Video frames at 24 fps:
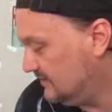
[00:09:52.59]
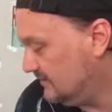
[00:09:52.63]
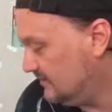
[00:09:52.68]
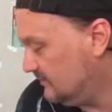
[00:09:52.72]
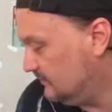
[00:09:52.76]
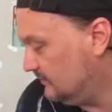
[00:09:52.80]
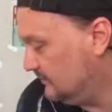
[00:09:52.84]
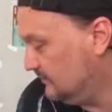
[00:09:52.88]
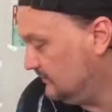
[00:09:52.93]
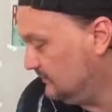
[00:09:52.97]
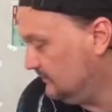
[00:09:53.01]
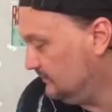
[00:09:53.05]

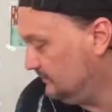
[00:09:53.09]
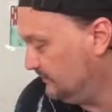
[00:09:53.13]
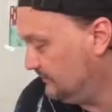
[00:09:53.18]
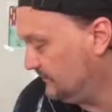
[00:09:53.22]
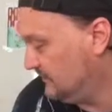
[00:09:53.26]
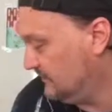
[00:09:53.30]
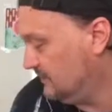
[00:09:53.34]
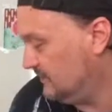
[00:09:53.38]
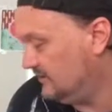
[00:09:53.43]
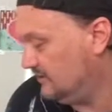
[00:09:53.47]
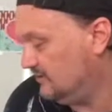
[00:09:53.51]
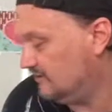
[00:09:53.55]
That one.
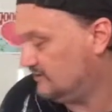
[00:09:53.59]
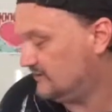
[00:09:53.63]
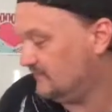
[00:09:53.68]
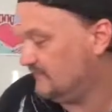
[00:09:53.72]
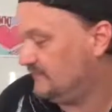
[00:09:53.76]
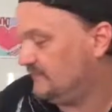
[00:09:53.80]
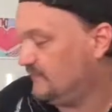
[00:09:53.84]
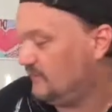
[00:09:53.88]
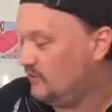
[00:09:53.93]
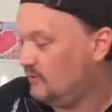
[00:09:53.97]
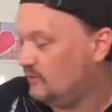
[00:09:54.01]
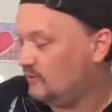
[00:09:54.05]
Now here's
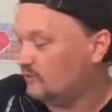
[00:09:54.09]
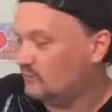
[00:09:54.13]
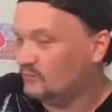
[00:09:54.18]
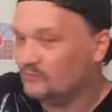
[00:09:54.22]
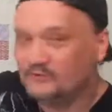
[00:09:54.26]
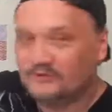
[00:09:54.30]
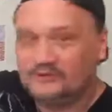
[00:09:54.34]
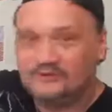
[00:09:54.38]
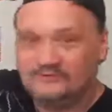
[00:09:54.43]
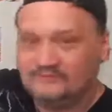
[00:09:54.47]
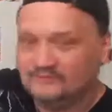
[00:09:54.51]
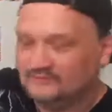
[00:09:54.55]
a far
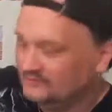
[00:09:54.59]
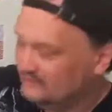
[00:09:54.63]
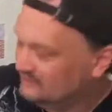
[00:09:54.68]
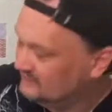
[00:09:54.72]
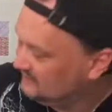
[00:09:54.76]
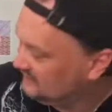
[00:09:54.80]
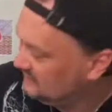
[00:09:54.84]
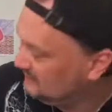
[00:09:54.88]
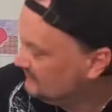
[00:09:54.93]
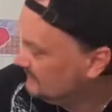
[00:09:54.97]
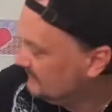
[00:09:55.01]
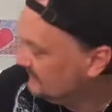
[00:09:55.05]
one.
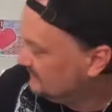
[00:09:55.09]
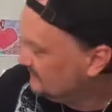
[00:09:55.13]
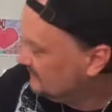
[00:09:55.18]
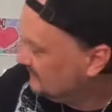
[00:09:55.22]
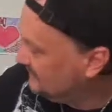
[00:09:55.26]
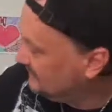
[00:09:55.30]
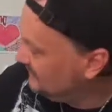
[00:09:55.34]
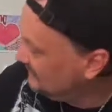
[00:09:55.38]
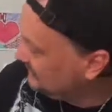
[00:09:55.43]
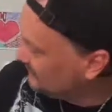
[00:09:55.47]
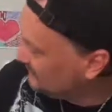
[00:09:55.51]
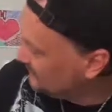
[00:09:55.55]

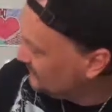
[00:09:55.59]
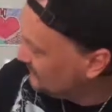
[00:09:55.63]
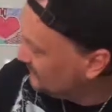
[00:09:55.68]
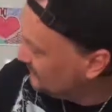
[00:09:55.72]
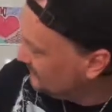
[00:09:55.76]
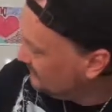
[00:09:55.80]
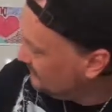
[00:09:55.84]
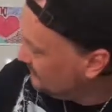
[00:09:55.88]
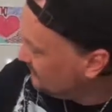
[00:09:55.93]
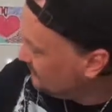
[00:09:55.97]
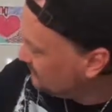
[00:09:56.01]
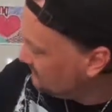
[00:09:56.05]
Now you can
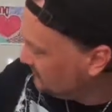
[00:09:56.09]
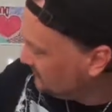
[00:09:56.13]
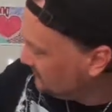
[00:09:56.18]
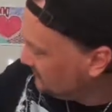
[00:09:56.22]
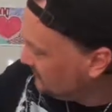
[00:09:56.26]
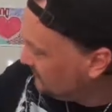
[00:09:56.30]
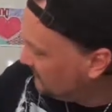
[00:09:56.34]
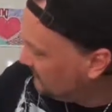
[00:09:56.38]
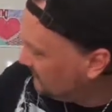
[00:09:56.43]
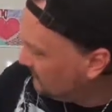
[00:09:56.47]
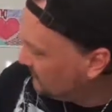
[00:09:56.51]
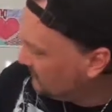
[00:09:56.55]
really look
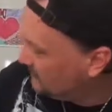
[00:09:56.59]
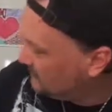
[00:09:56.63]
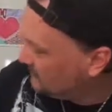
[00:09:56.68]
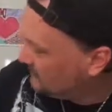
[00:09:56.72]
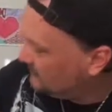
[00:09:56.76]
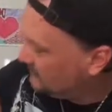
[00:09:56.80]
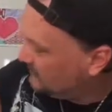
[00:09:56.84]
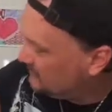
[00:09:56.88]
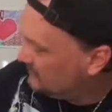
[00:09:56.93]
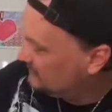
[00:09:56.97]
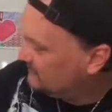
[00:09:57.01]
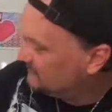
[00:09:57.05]
from the
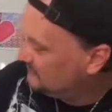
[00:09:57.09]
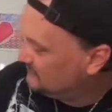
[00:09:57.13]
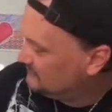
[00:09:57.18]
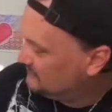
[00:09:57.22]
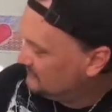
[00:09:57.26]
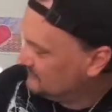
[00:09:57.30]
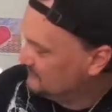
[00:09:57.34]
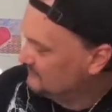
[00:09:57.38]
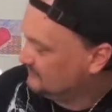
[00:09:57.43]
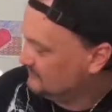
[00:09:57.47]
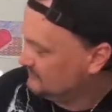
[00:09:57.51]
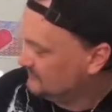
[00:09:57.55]
far
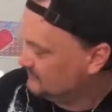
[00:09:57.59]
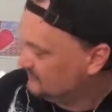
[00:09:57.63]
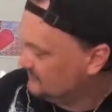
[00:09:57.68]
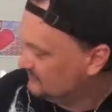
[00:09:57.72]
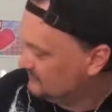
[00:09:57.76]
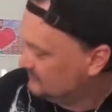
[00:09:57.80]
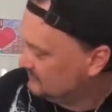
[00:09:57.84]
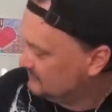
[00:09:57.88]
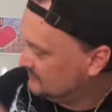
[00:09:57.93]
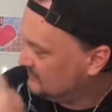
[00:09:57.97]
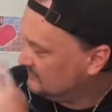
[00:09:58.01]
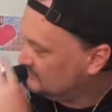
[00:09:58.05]
to the
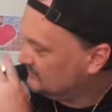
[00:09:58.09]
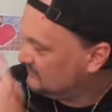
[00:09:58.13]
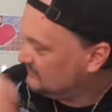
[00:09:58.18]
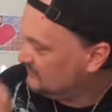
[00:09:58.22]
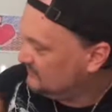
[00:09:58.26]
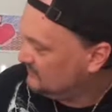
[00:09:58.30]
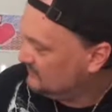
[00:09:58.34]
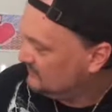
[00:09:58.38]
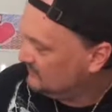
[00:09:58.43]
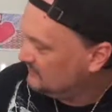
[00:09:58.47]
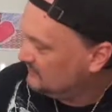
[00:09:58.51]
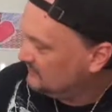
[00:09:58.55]

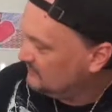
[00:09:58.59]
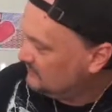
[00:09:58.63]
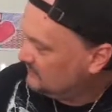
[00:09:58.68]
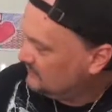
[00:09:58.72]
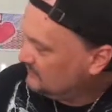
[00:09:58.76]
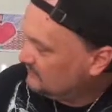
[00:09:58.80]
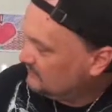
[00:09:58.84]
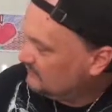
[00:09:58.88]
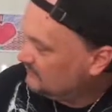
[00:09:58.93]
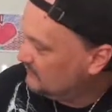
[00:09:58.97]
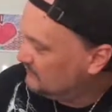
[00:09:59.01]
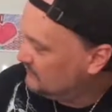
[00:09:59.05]
extended
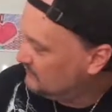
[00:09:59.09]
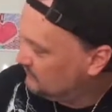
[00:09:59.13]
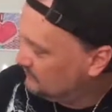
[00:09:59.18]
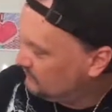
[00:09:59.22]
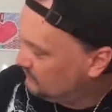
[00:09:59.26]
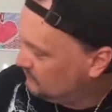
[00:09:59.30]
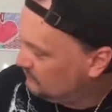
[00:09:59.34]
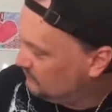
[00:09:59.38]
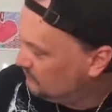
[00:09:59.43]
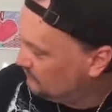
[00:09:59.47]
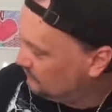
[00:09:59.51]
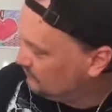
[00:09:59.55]

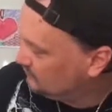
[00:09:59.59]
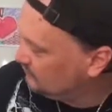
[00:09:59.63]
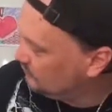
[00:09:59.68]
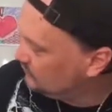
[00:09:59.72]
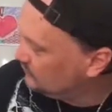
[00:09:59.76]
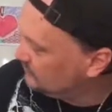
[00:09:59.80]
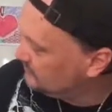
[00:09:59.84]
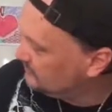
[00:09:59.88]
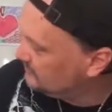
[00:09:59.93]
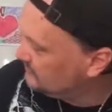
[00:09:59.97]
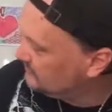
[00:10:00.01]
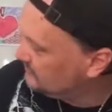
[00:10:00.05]
of
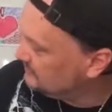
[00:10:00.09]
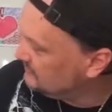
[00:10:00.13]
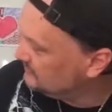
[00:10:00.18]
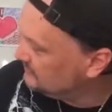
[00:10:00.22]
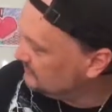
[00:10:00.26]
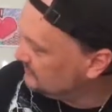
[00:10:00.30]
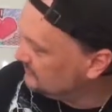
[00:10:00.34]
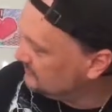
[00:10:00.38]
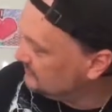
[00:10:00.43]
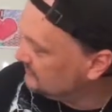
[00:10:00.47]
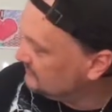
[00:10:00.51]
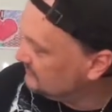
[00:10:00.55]
what it
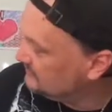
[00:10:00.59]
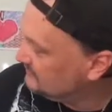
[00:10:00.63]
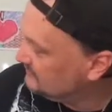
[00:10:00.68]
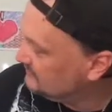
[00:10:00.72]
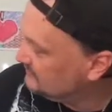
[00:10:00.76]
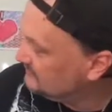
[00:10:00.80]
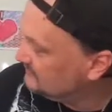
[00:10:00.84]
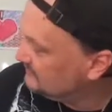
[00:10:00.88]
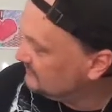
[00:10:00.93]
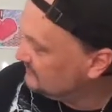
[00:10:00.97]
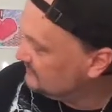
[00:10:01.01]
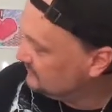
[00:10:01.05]
is.
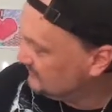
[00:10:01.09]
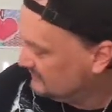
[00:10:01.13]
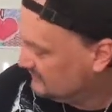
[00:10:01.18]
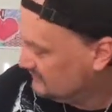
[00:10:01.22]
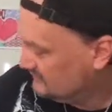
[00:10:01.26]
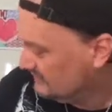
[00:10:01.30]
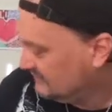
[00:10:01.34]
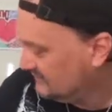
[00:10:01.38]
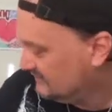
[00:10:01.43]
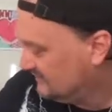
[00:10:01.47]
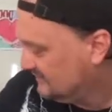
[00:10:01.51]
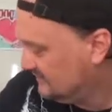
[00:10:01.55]

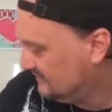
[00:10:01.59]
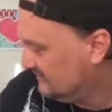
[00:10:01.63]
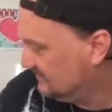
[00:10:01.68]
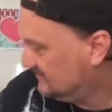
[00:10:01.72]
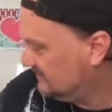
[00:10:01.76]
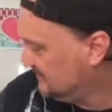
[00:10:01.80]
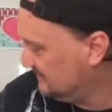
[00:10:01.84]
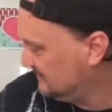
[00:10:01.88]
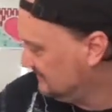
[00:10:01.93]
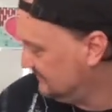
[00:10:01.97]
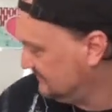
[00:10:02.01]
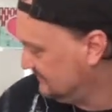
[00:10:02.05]

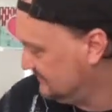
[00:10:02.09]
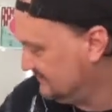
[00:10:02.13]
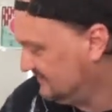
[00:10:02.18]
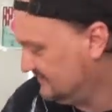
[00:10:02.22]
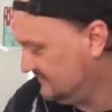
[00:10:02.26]
Yeah.